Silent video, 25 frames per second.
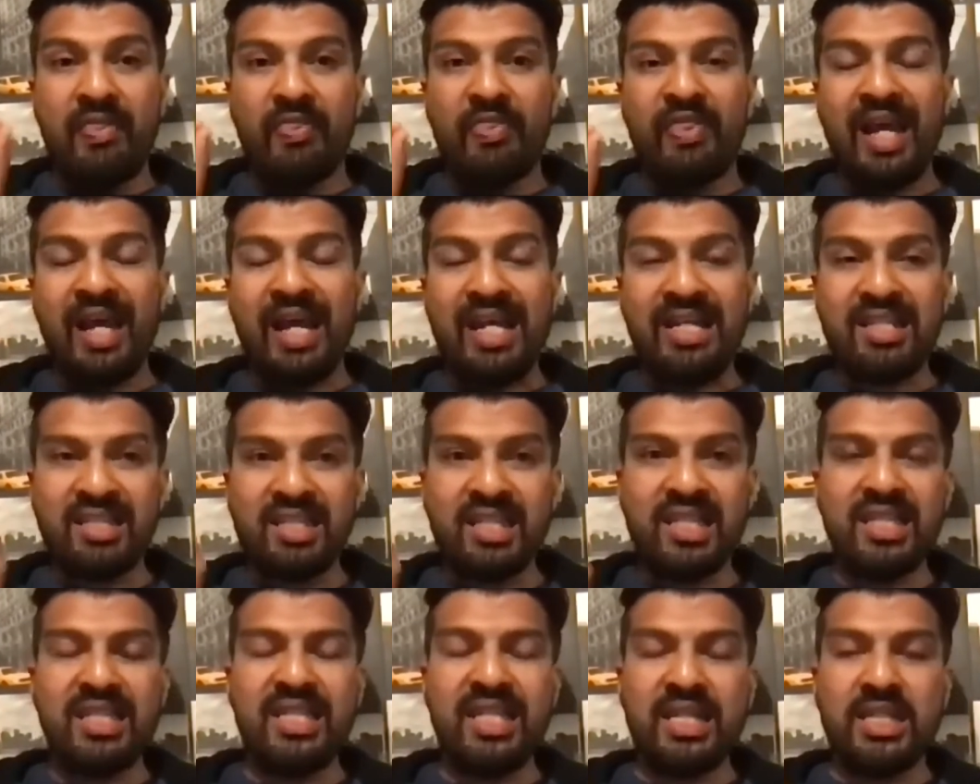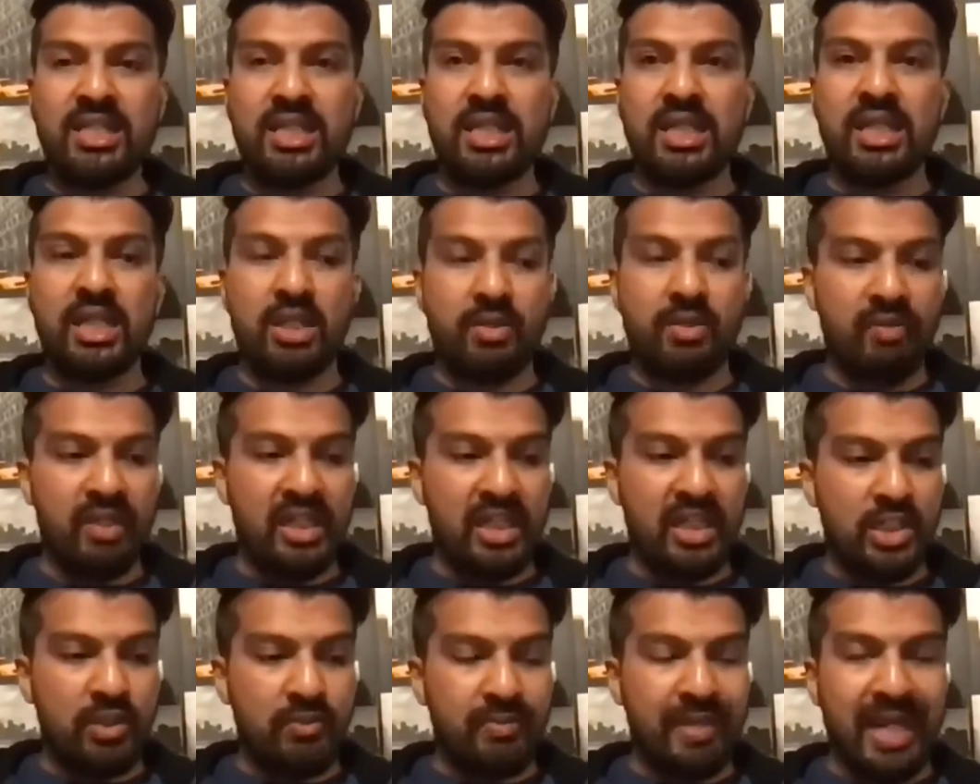That's the thing to
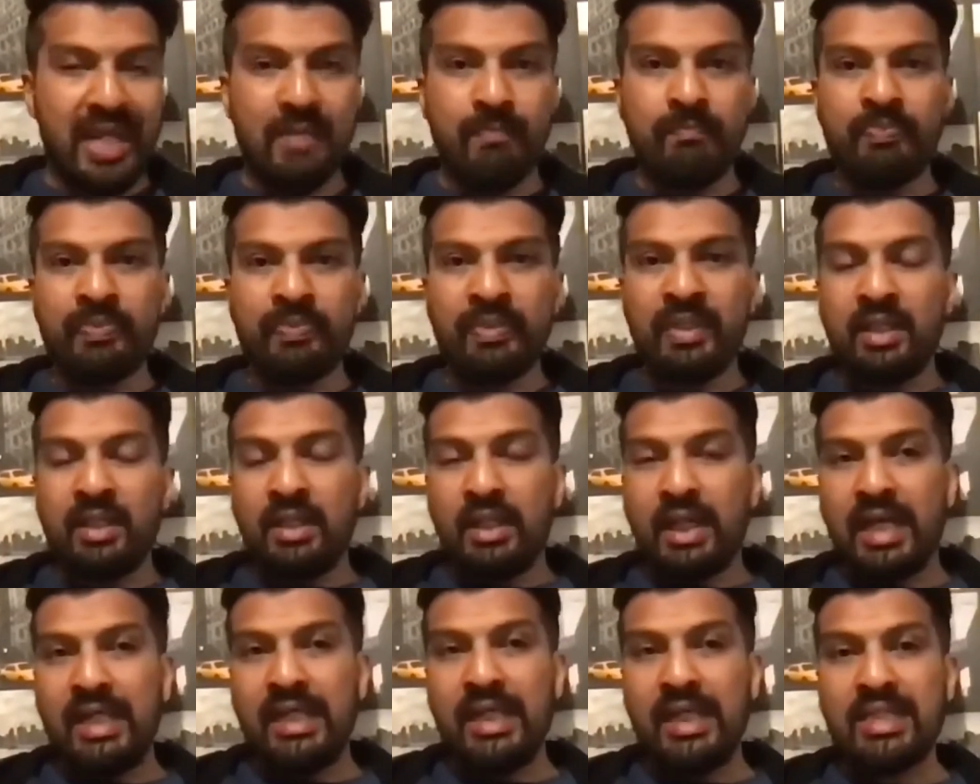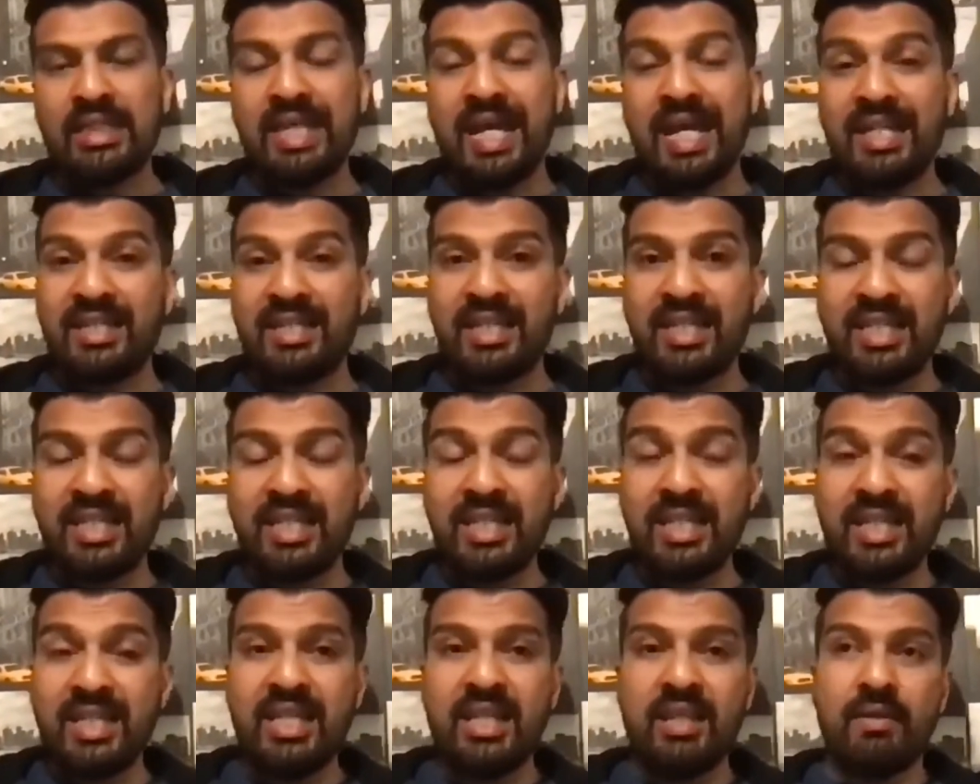reiterate, and it's that
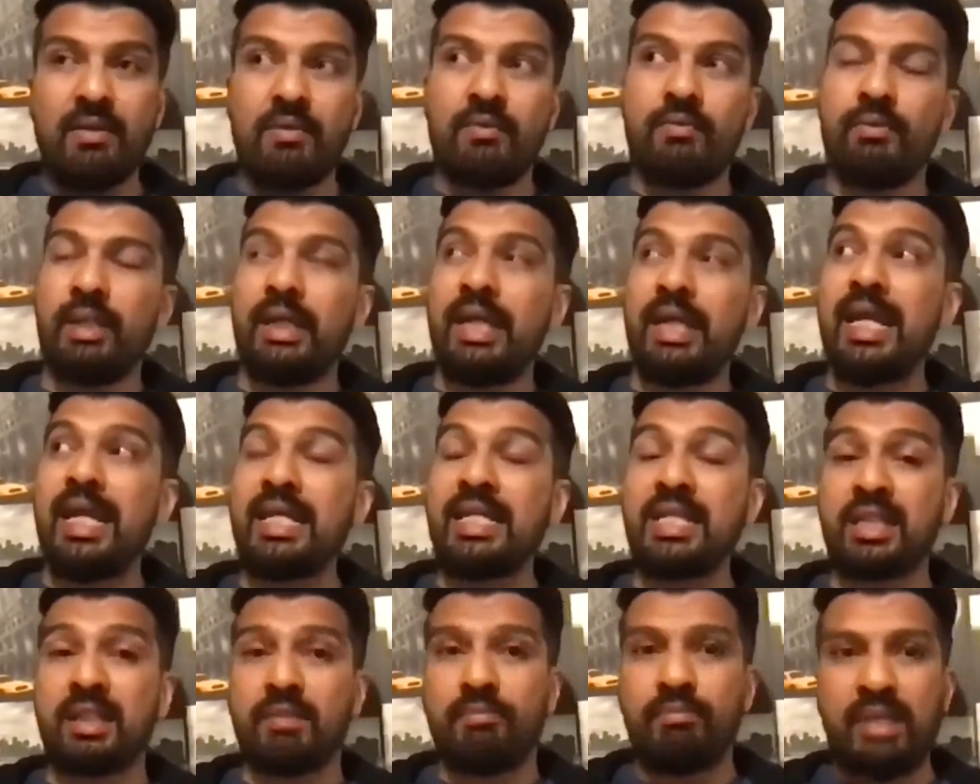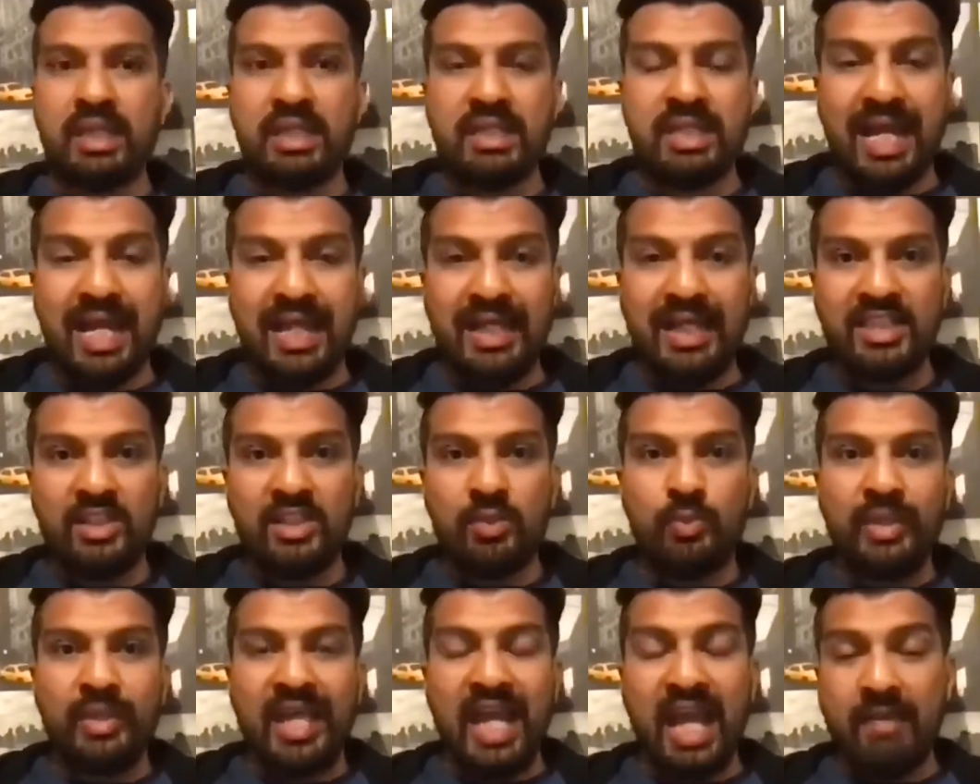Disney-esque
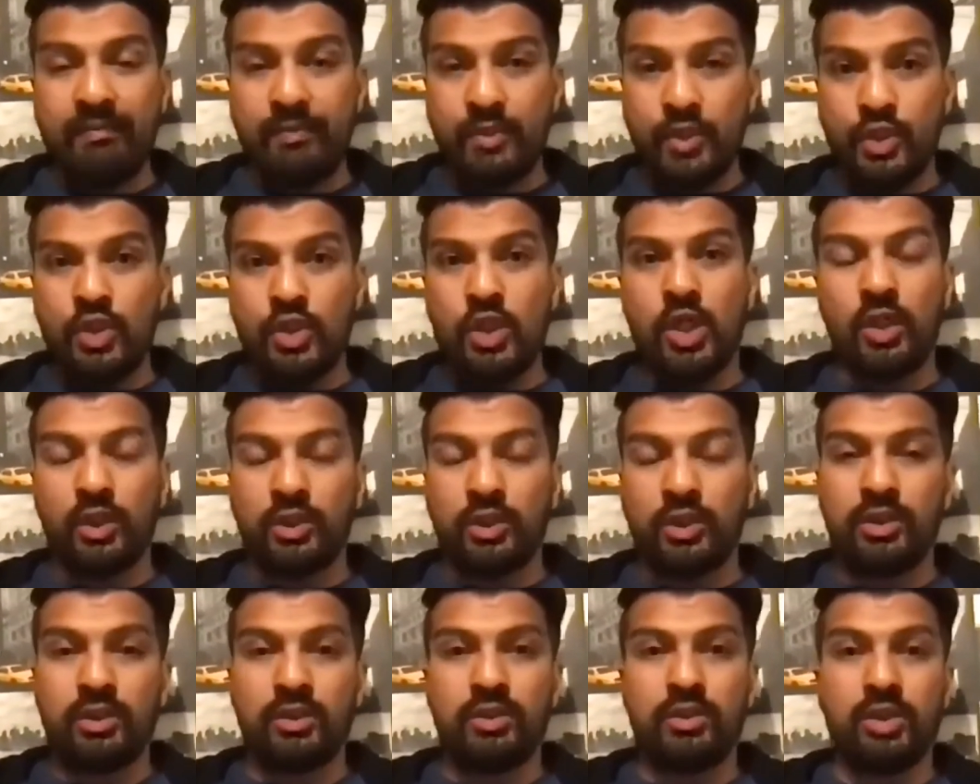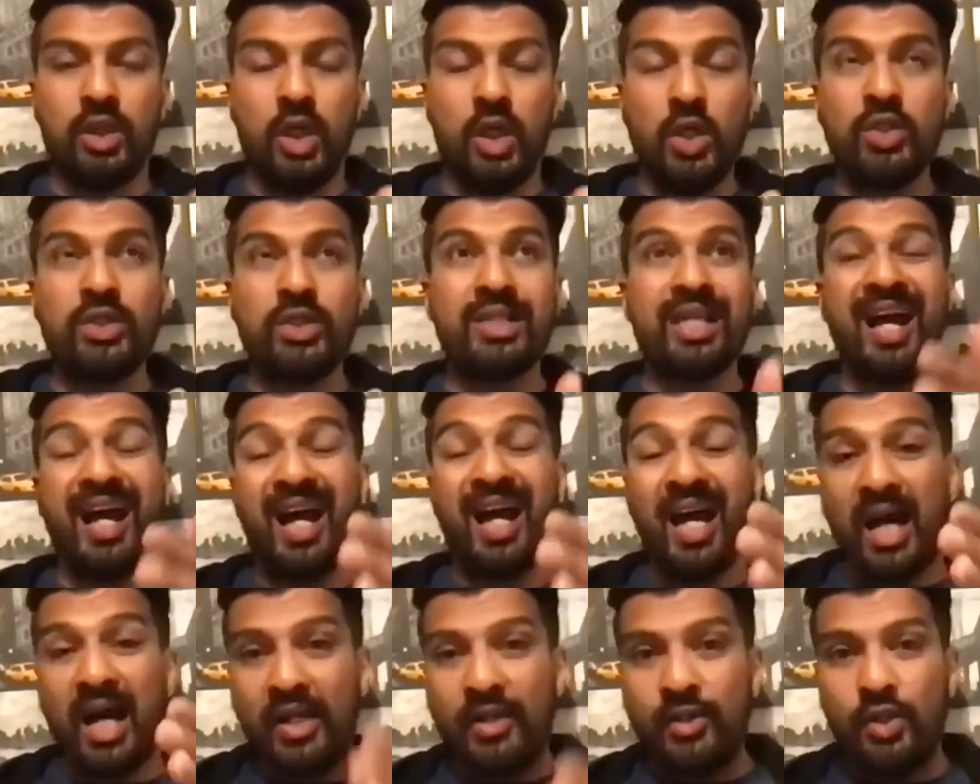mentality we have to dogs. Dogs
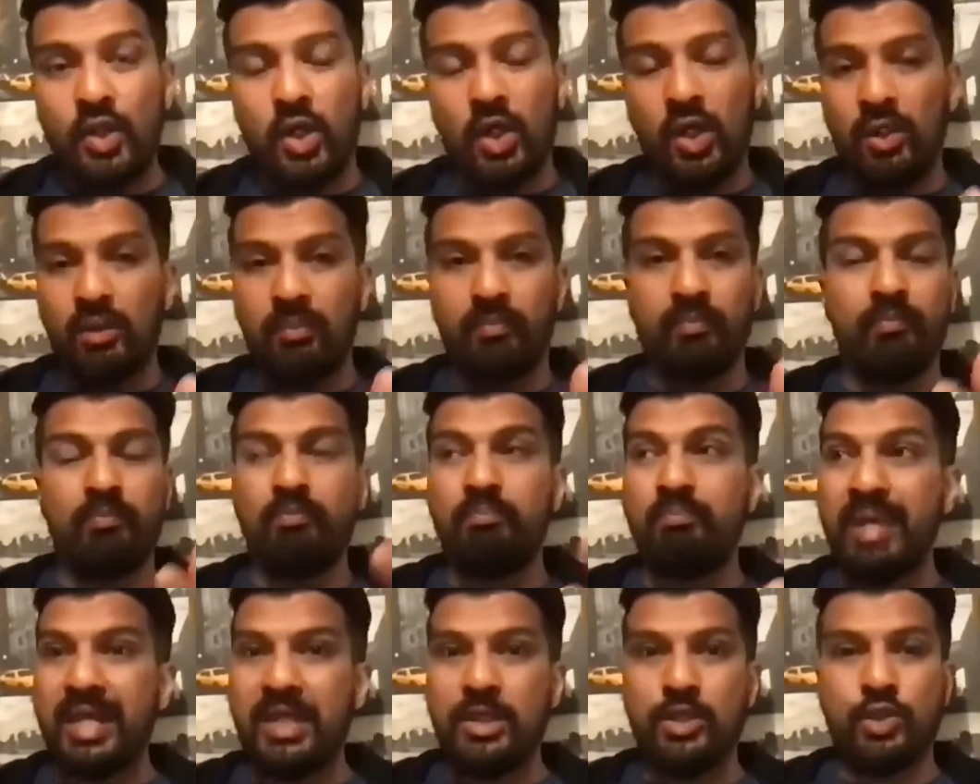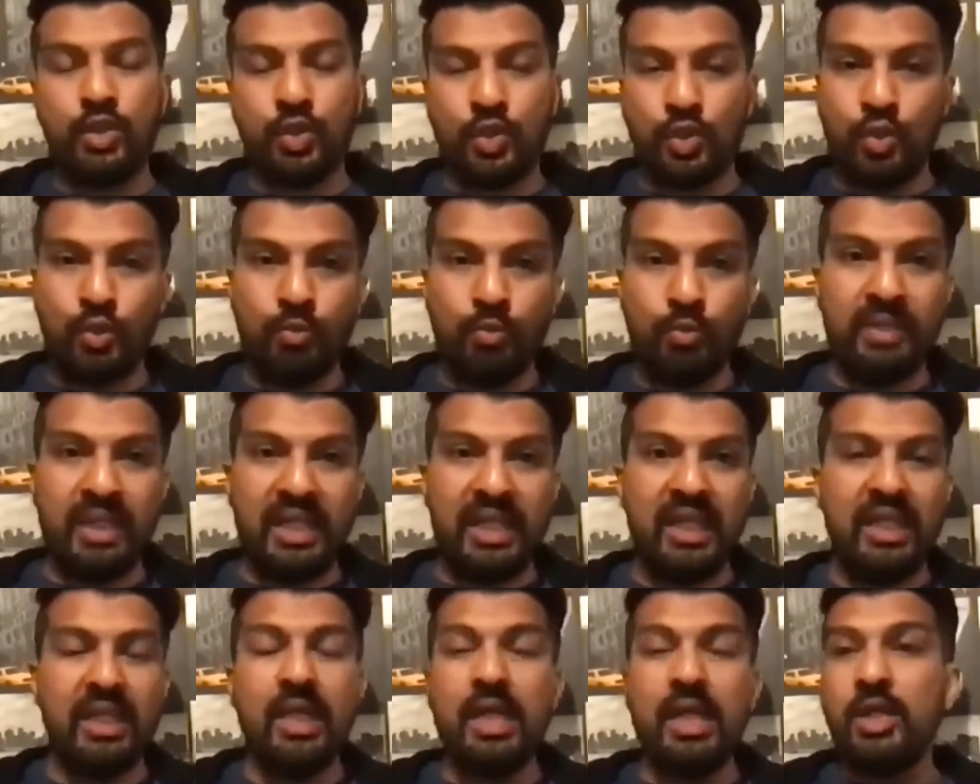are not meant to
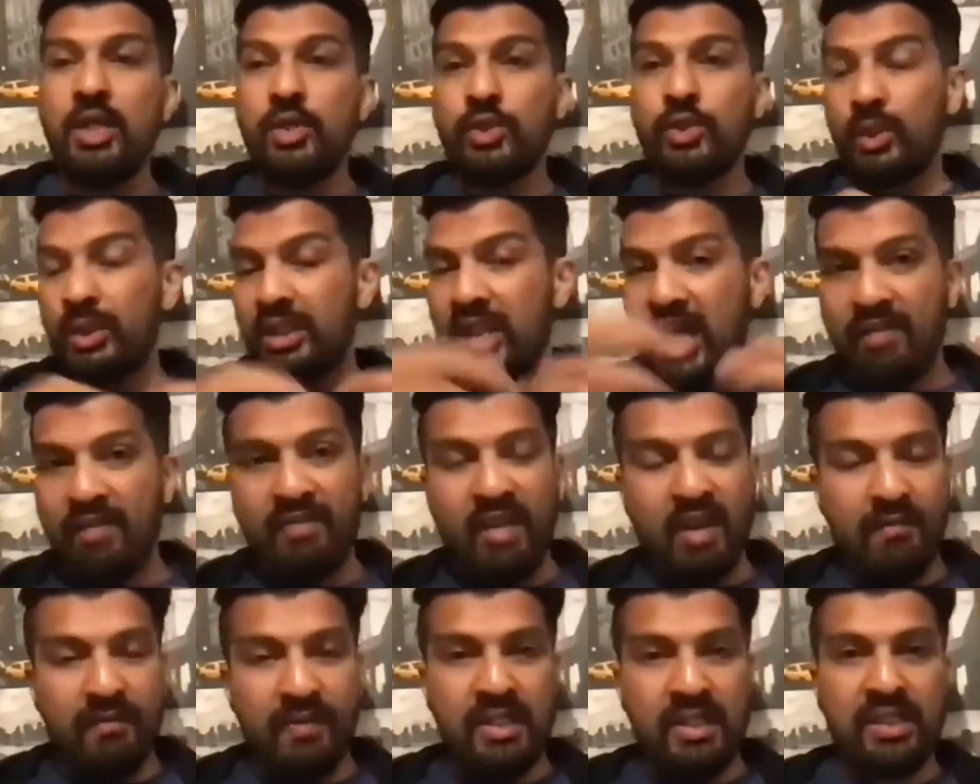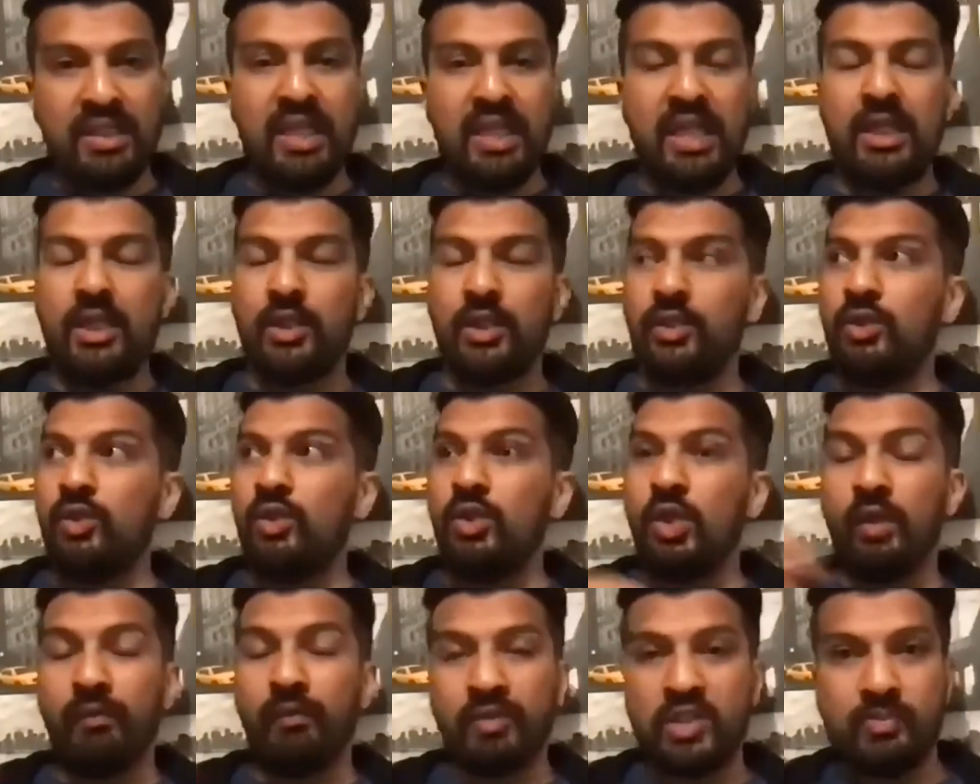love everything,
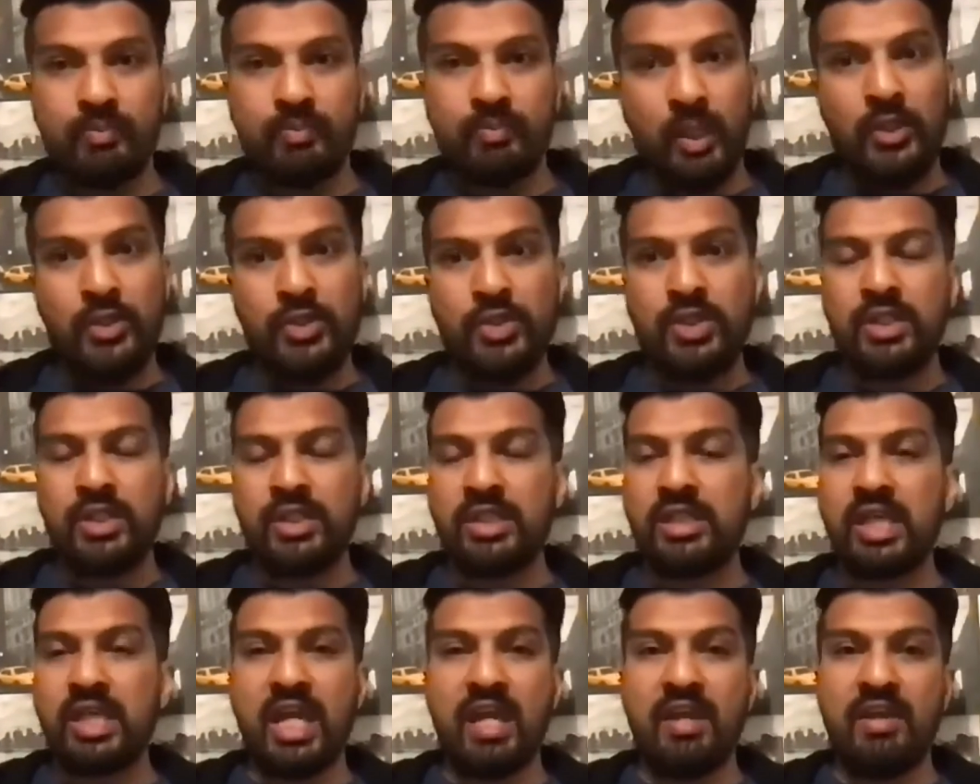not respond to